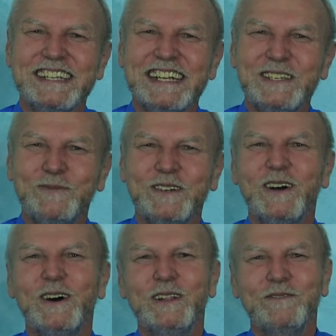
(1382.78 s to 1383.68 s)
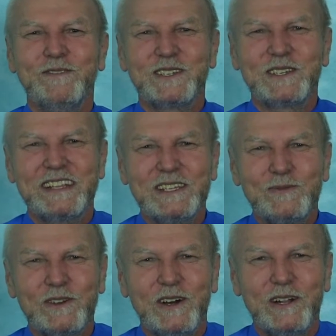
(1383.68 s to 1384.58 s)
that's what all of
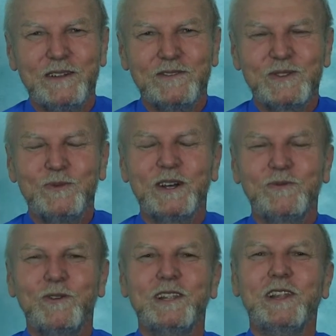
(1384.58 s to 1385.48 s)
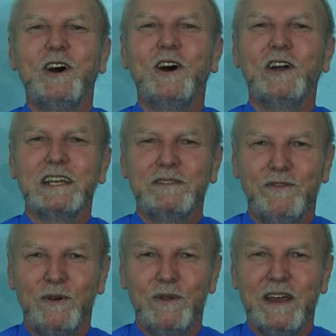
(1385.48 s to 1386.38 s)
us want. We're longing
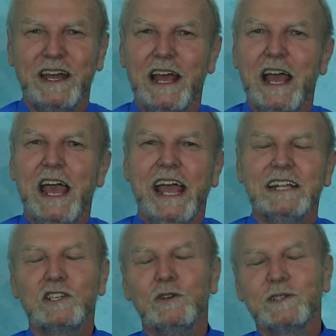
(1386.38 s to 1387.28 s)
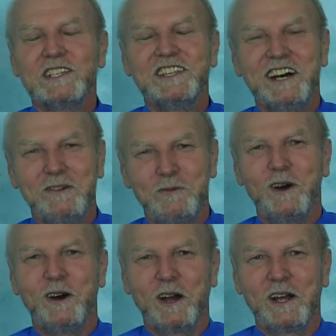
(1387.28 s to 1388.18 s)
for that. And so it's not
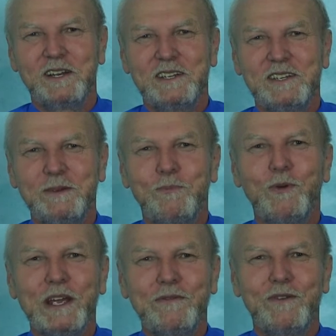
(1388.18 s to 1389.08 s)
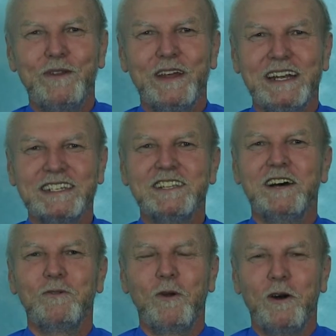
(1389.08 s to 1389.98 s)
wrong to pray for that. It's
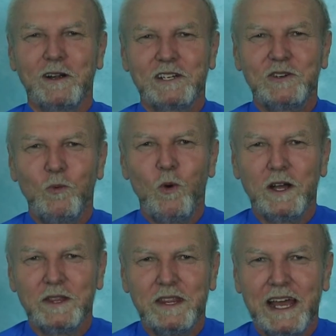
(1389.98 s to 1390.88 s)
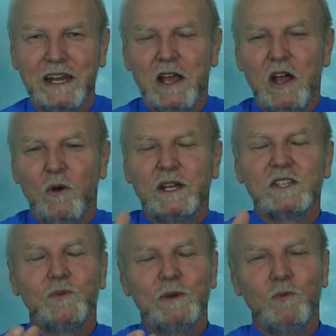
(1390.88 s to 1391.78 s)
not wrong to want that,
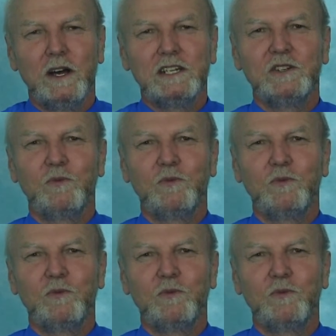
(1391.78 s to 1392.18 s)
because we want